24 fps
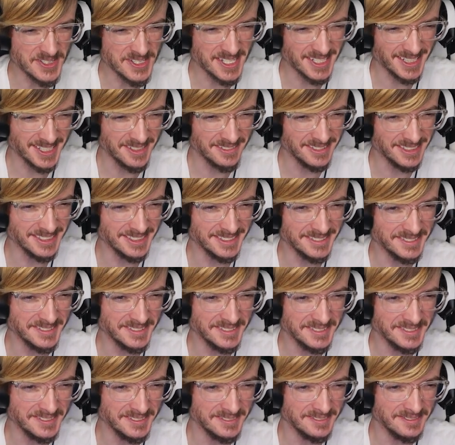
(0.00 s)
Stars. I love it.
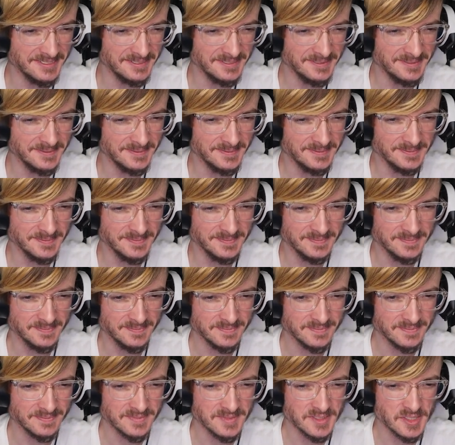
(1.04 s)
If we have the
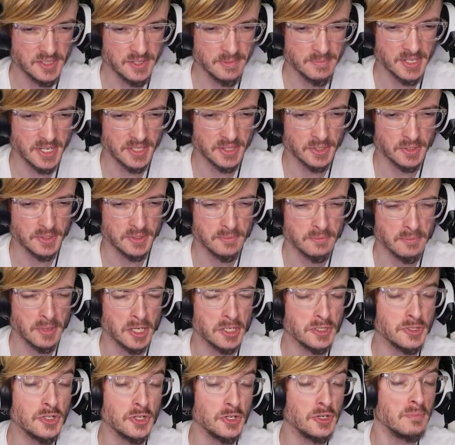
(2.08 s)
motivation, seems like they're
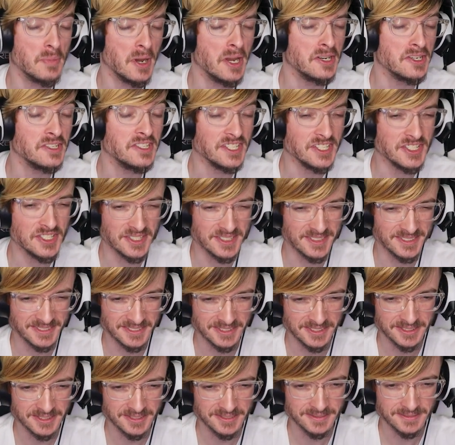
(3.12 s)
making sure you're paying attention.
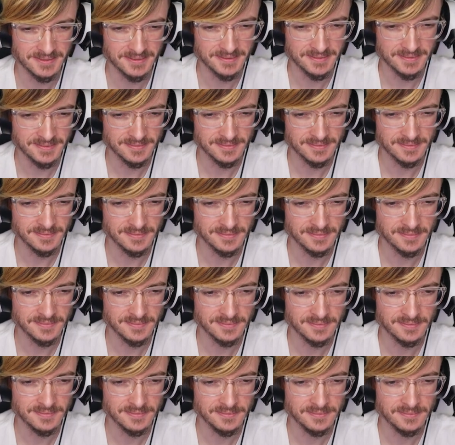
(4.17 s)
galactic
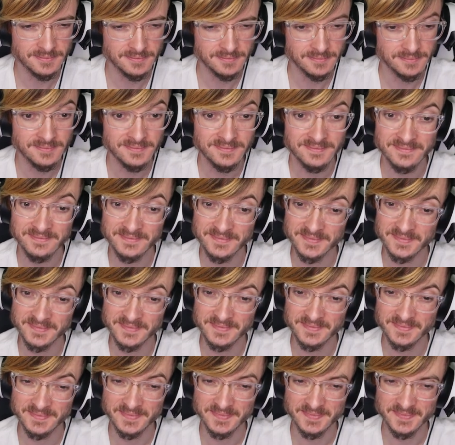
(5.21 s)
civilization.
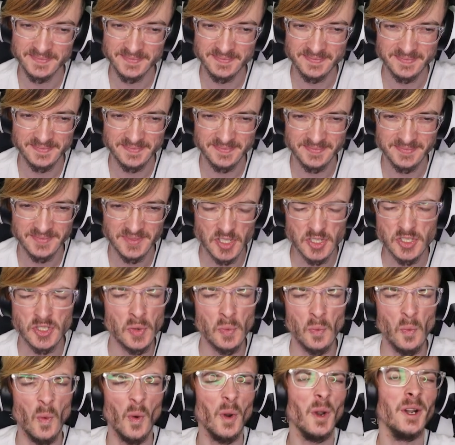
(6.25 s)
A civilization Just
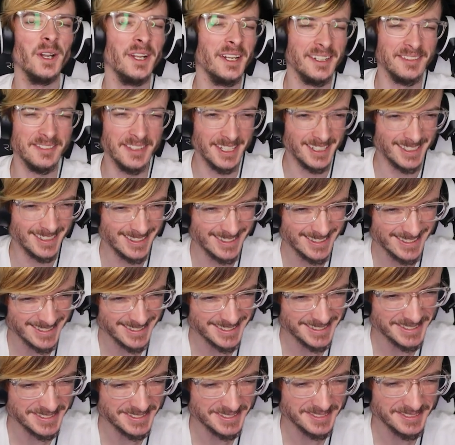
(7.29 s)
that does this sort bit. of
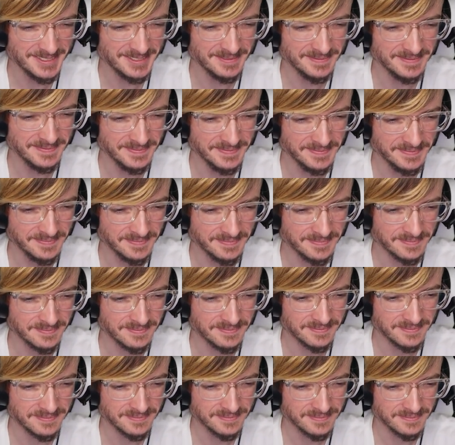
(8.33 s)
stuff can be called
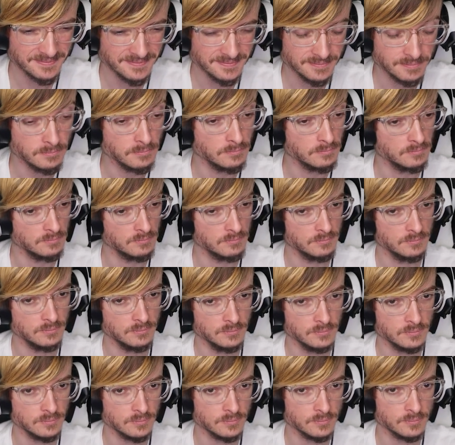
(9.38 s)
loud because its
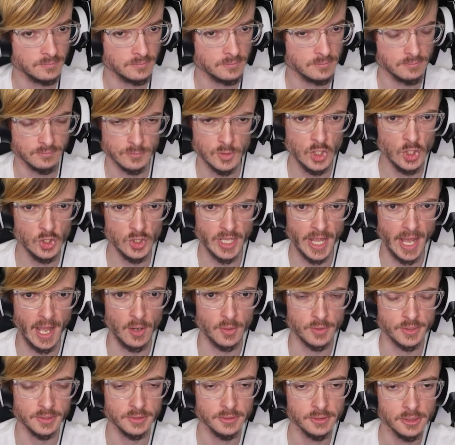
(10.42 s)
activity creates
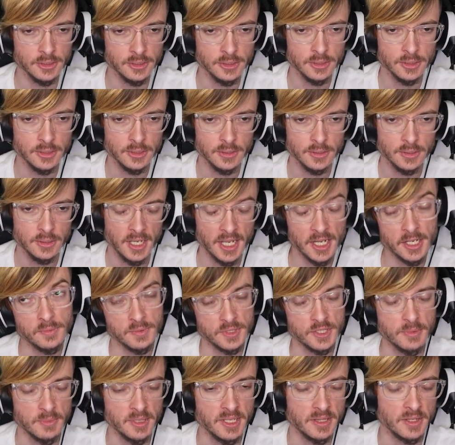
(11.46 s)
loud. noise. I get
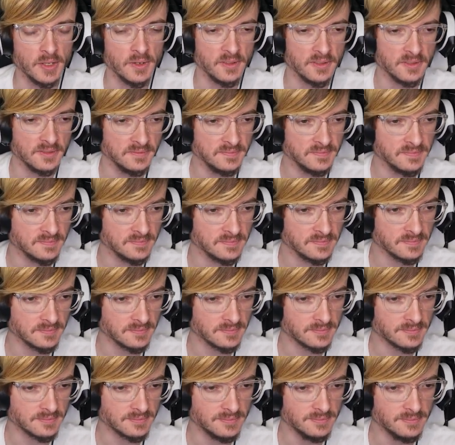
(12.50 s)
what you mean, though. Signs that
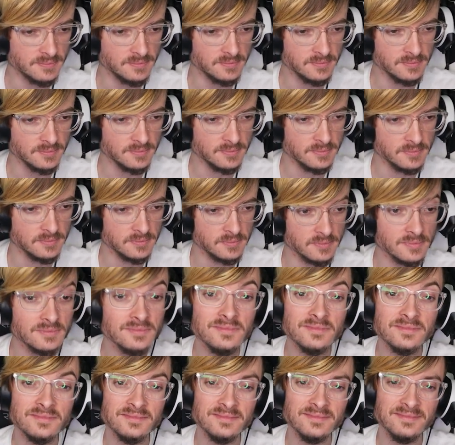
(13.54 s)
can be detected from
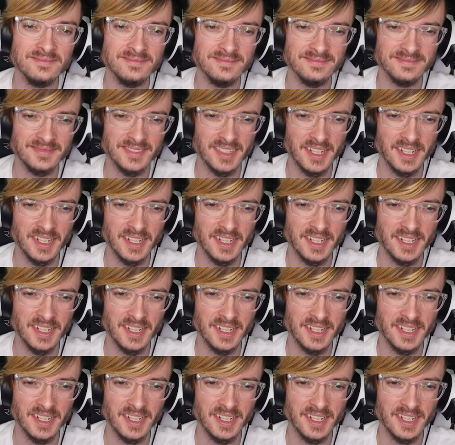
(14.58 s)
far away.